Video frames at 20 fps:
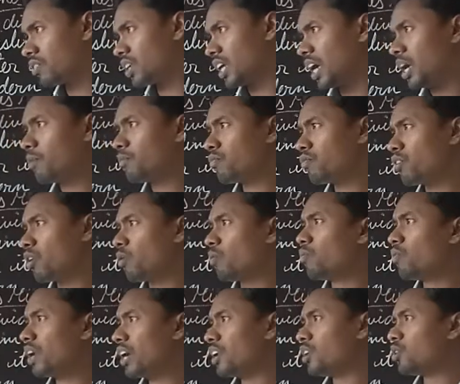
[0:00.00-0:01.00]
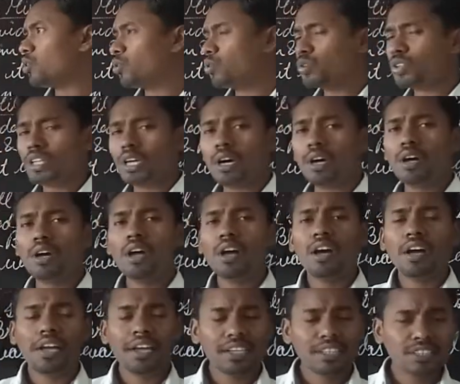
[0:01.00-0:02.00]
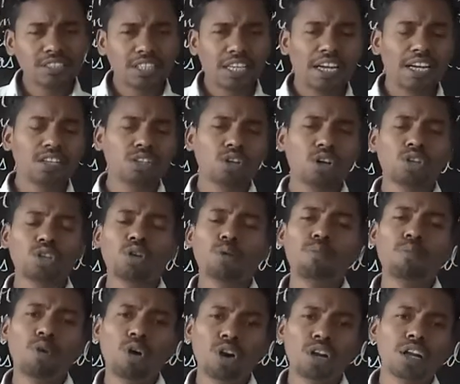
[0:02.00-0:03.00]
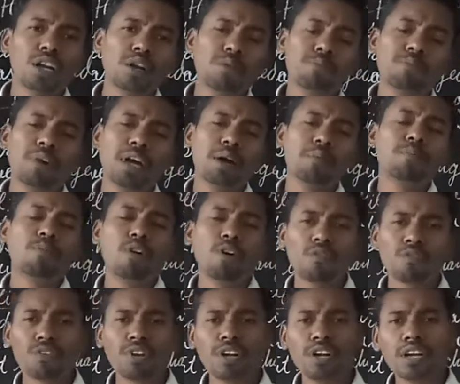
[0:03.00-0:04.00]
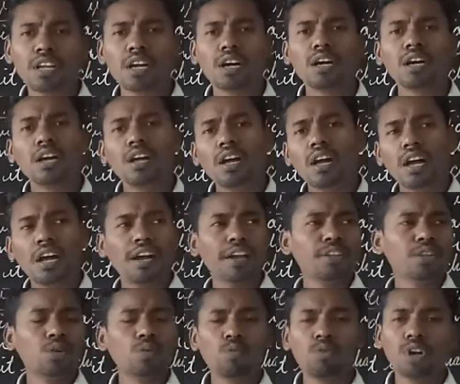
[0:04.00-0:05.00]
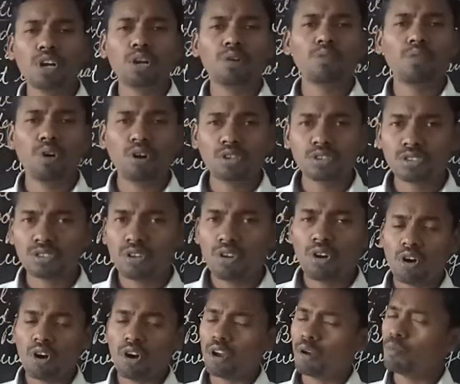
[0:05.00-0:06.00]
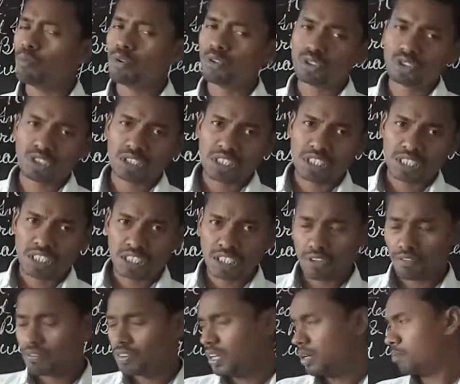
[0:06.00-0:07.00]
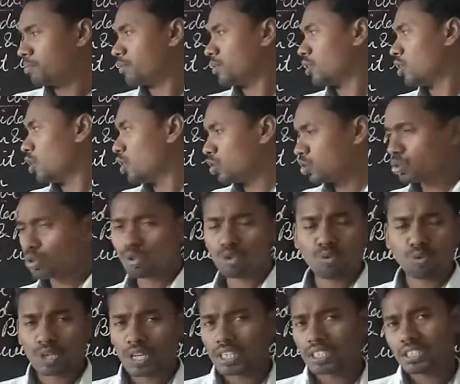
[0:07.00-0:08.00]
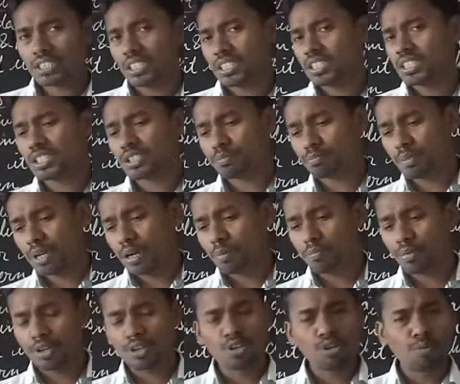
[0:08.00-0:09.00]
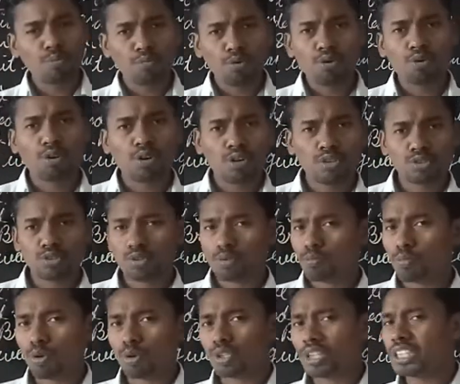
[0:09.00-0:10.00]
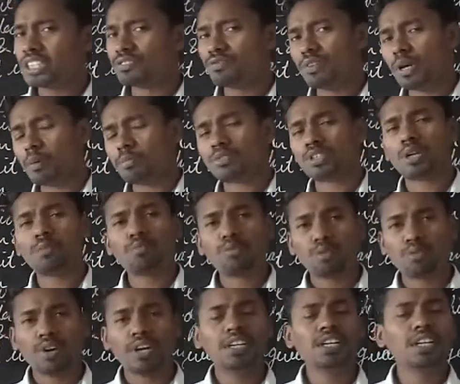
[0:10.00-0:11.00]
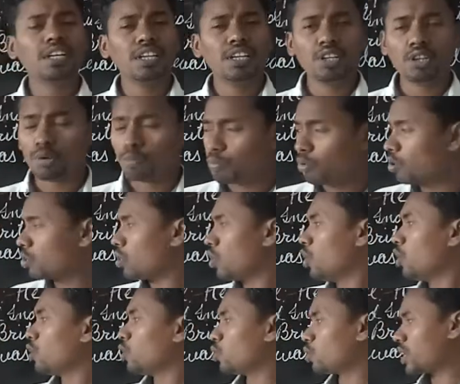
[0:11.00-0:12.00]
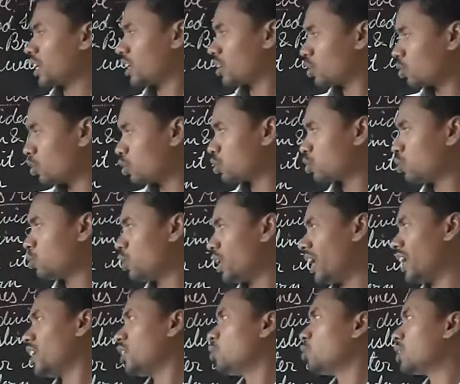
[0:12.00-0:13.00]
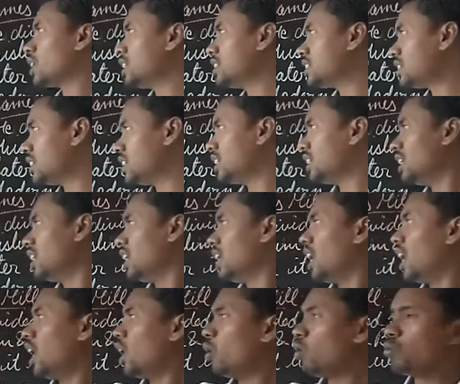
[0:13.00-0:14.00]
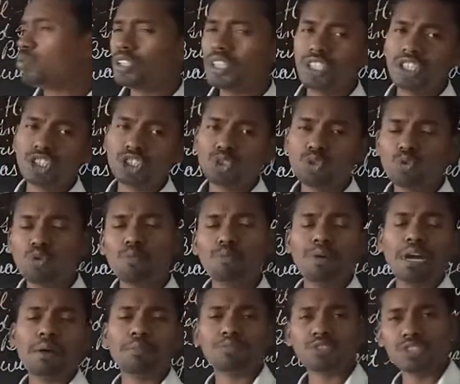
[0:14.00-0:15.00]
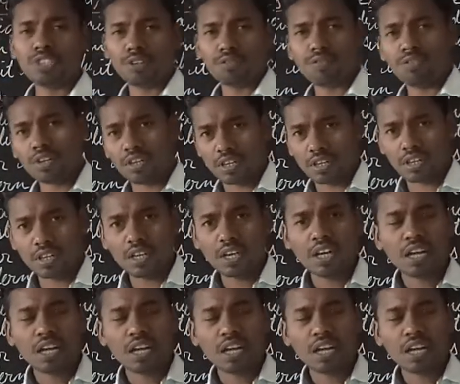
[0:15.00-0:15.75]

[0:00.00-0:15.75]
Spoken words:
time from where the exact or the modern map of India and the world was almost developed. So you can see this map in your book also. Both these maps are provided in your book. You can go through and you can see how these two maps differ.